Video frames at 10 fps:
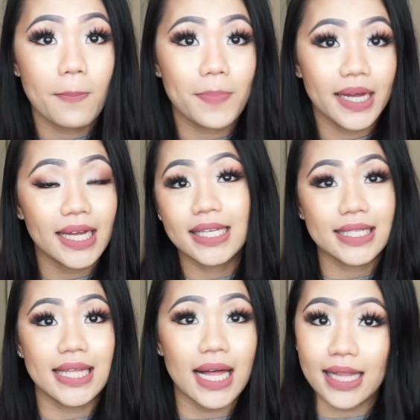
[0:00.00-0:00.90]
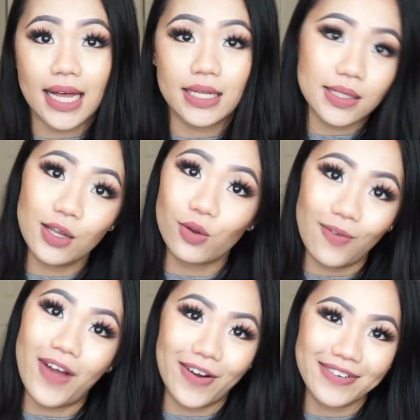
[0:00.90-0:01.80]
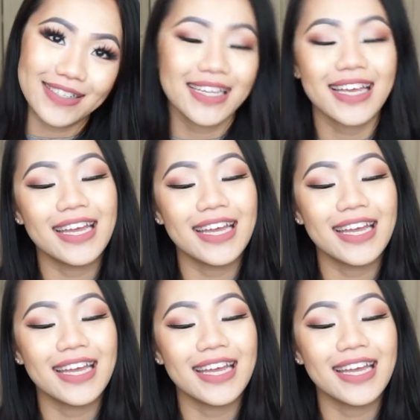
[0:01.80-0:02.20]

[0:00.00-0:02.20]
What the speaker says: But it does not last 24 hours.